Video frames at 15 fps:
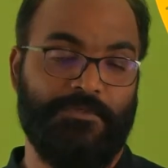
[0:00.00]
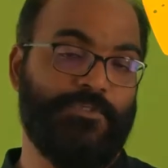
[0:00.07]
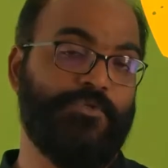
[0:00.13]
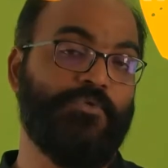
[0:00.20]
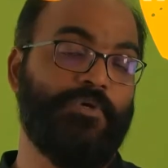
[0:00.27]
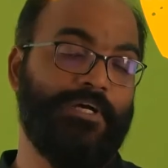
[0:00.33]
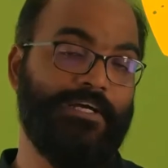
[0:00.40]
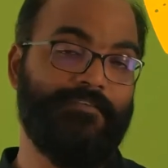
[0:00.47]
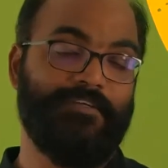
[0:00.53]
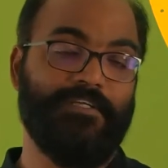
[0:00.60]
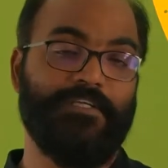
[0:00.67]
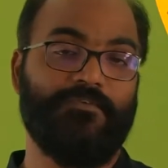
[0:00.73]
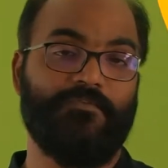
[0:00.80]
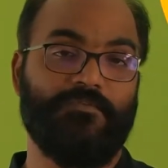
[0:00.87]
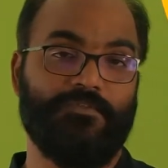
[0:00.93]
but you have
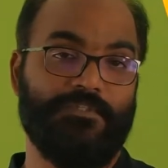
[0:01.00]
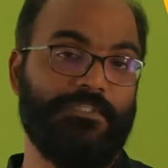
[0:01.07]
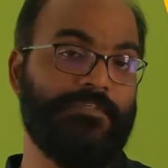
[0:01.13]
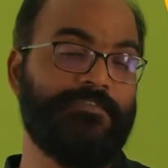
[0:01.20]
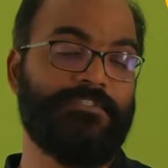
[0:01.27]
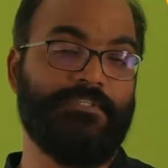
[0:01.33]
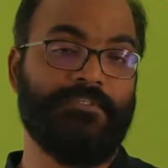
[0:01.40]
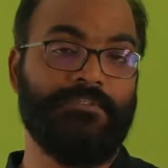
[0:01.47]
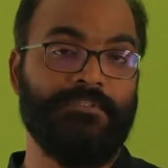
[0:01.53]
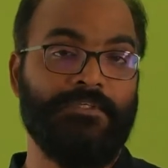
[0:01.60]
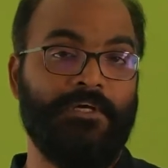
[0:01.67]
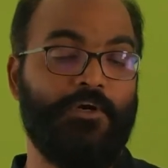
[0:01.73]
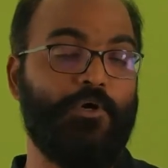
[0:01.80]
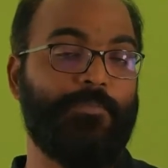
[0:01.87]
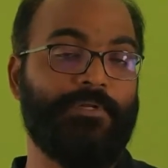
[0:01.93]
an division
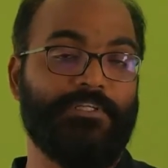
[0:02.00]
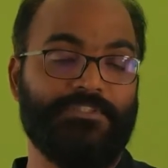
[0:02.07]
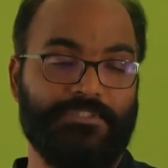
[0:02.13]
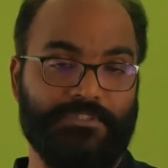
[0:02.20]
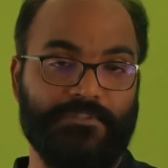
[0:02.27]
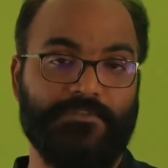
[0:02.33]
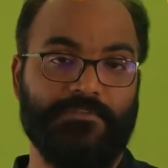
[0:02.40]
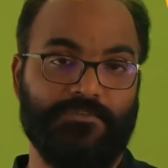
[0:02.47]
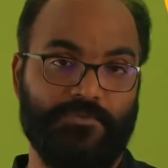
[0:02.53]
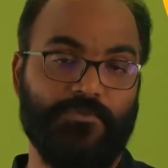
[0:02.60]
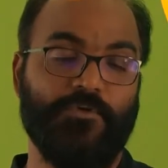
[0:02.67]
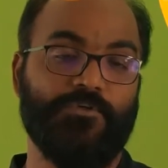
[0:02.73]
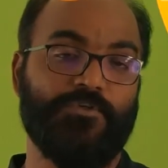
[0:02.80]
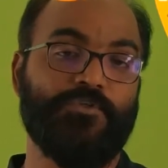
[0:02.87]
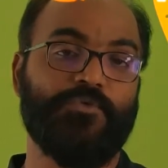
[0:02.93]
operation
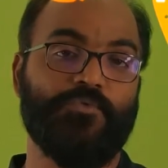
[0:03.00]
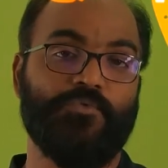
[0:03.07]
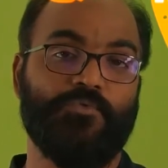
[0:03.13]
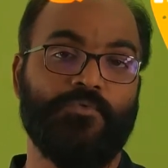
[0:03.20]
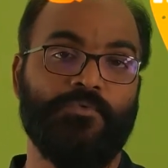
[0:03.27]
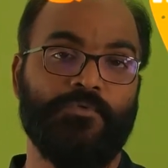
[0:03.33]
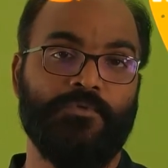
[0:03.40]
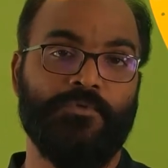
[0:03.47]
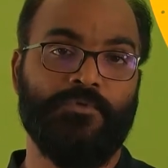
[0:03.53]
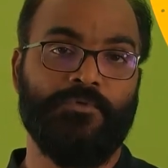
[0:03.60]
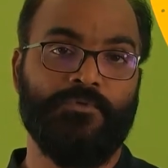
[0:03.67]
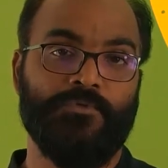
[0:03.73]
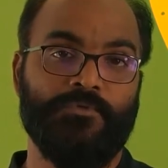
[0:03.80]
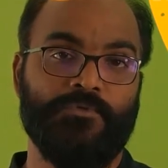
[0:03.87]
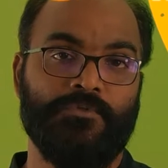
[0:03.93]
you got to do.
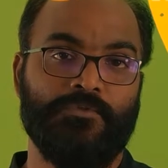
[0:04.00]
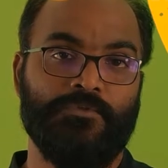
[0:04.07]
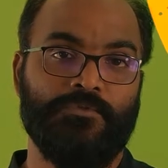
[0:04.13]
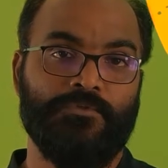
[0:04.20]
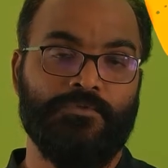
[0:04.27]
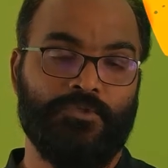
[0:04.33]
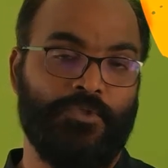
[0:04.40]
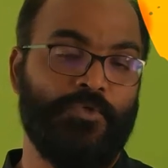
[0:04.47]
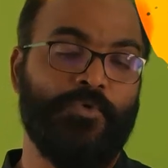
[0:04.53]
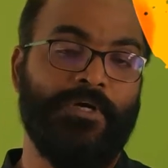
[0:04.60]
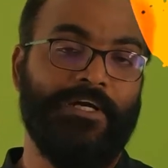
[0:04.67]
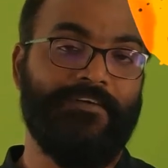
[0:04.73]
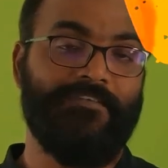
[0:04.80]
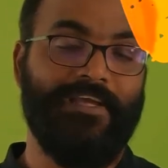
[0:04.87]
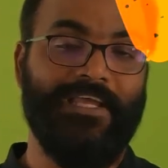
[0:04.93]
So you
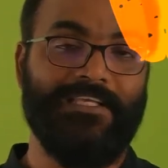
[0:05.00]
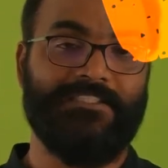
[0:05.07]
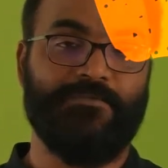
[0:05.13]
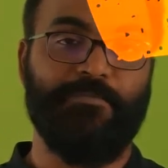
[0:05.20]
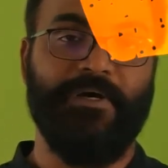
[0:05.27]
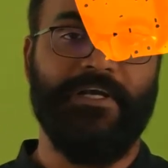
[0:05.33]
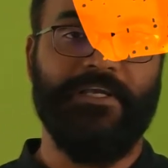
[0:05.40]
have x